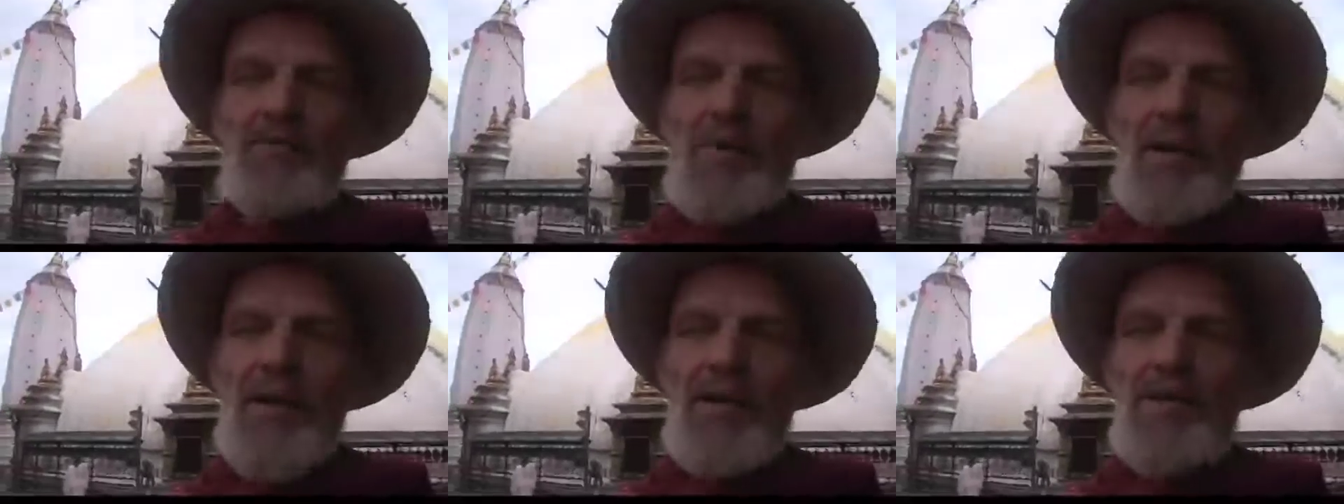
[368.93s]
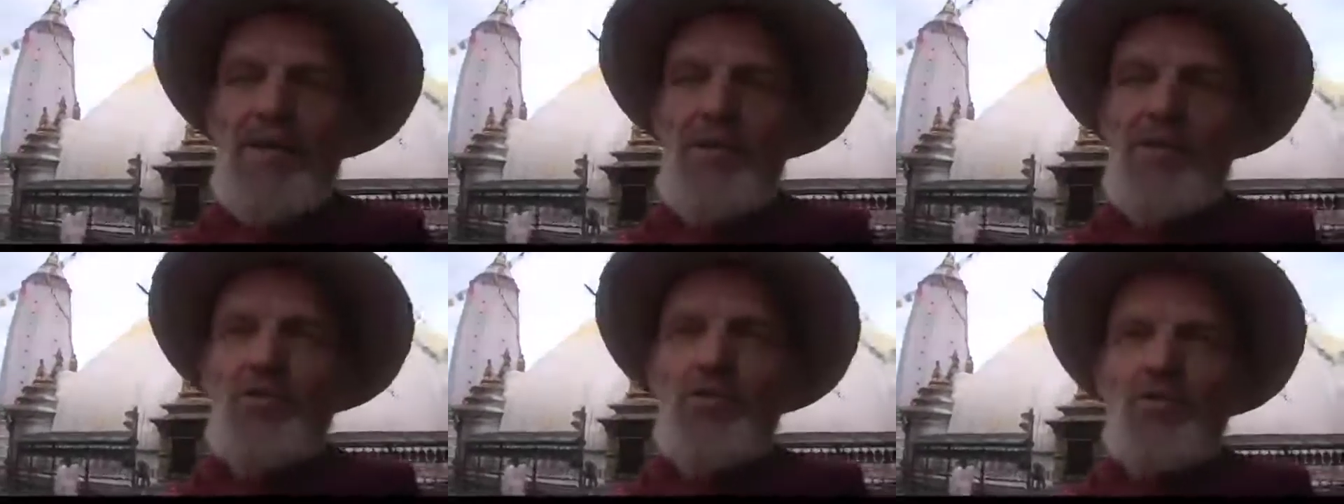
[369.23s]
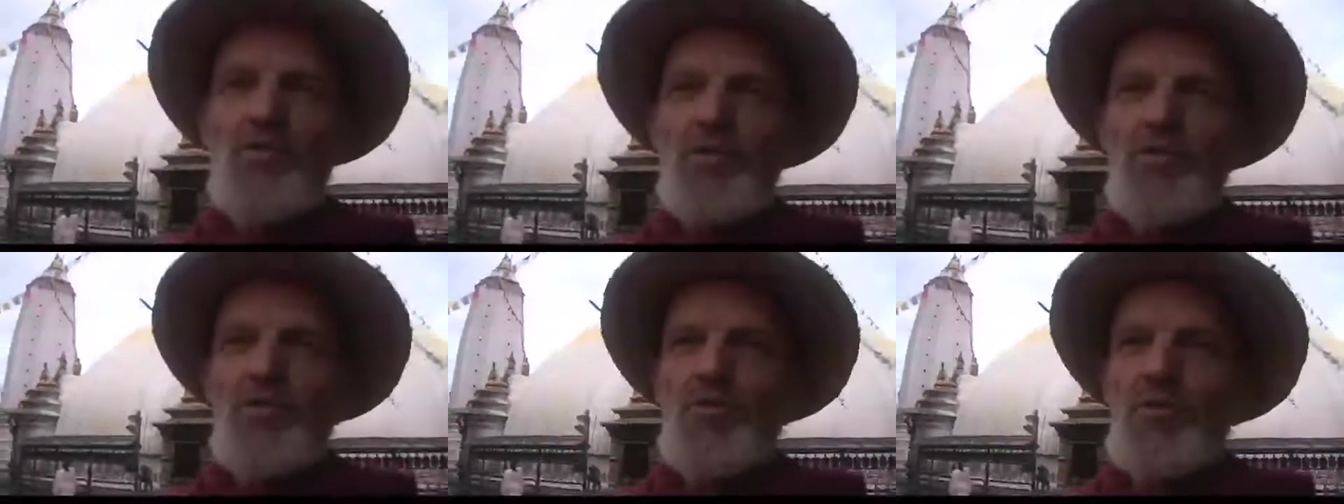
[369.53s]
practice
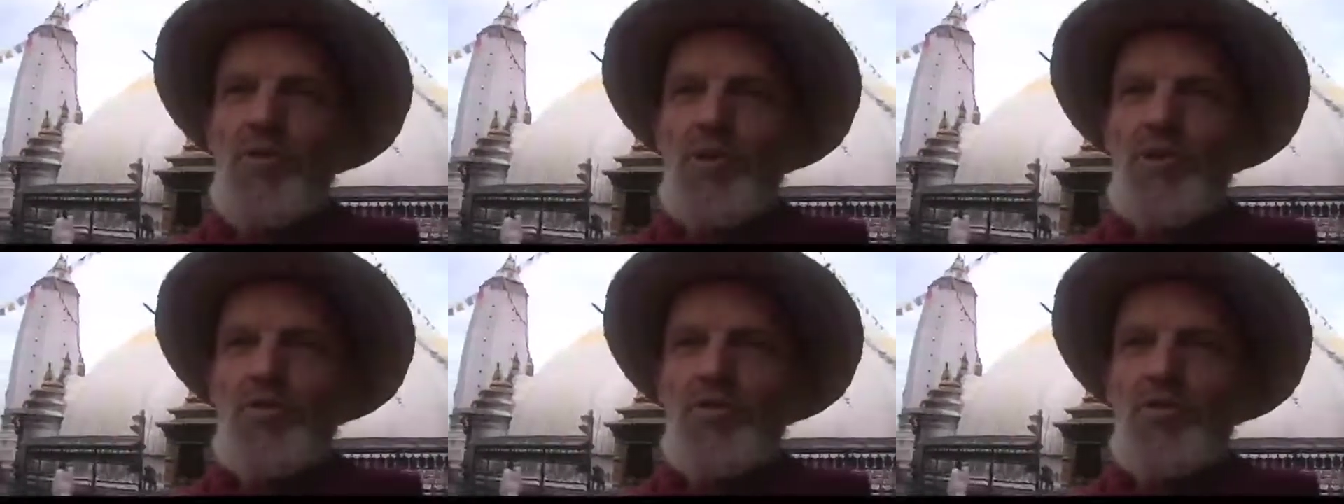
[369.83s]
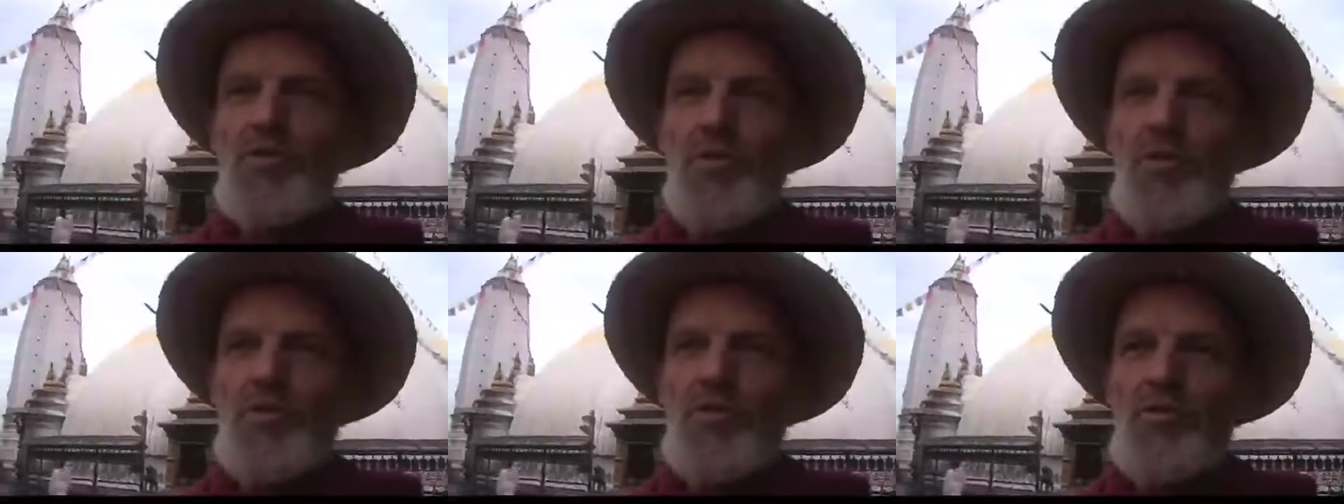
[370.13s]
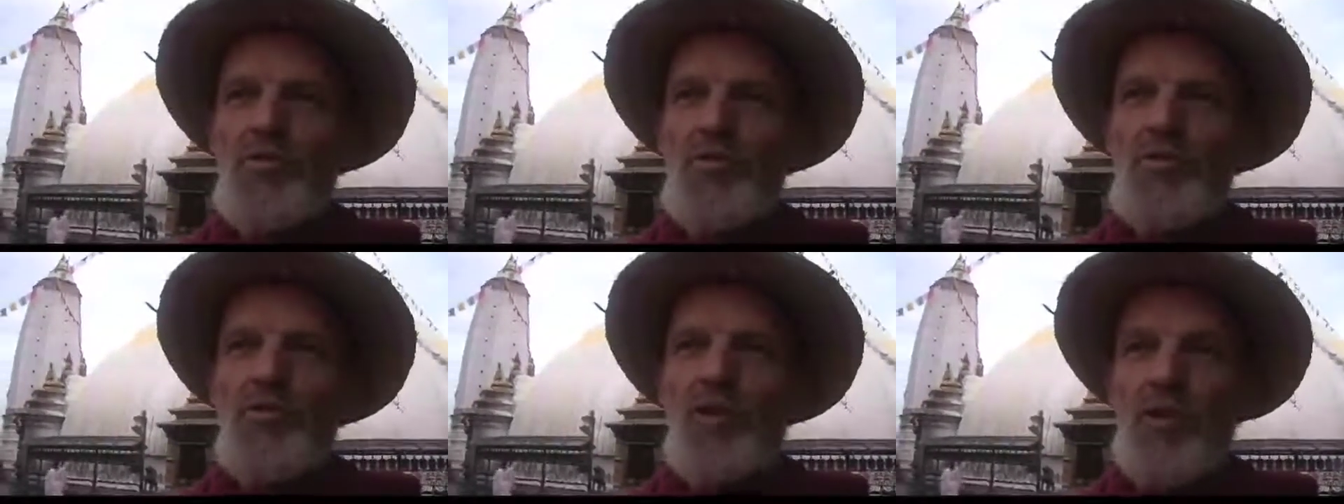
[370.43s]
you do when you go
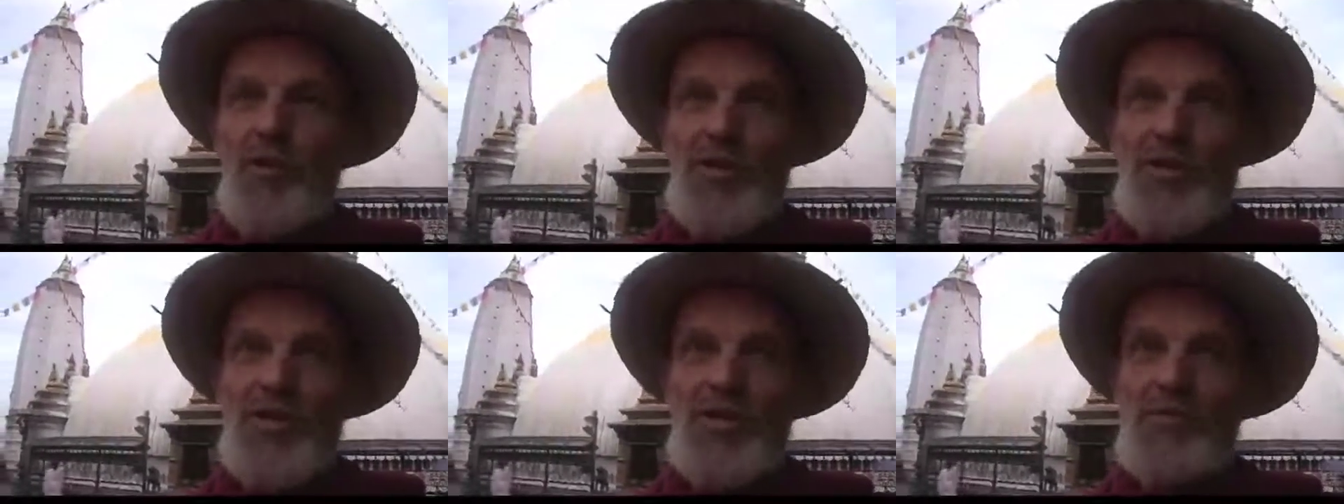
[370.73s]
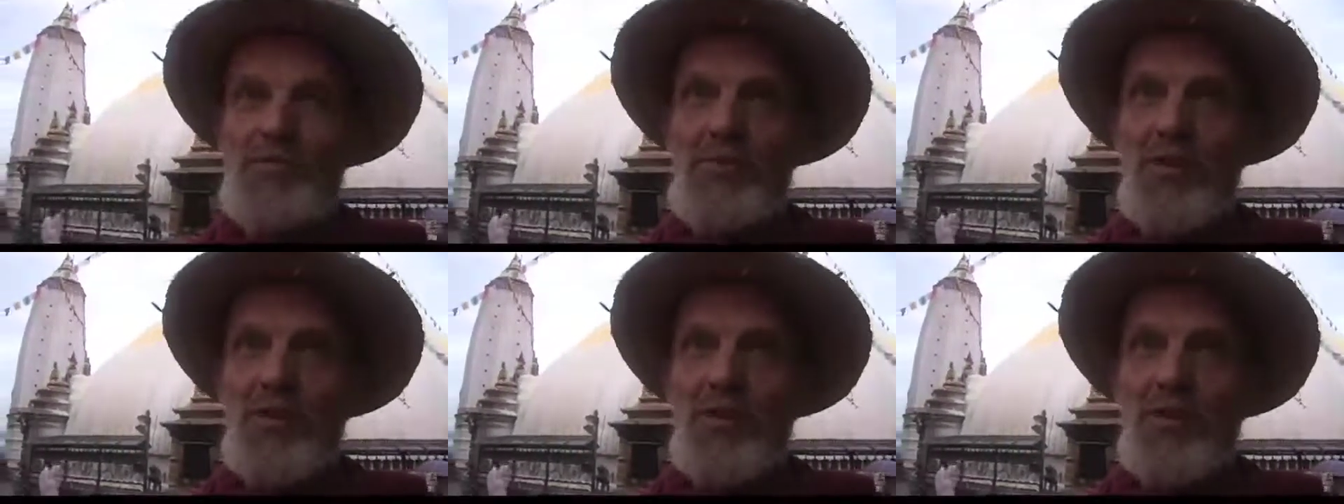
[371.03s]
to forest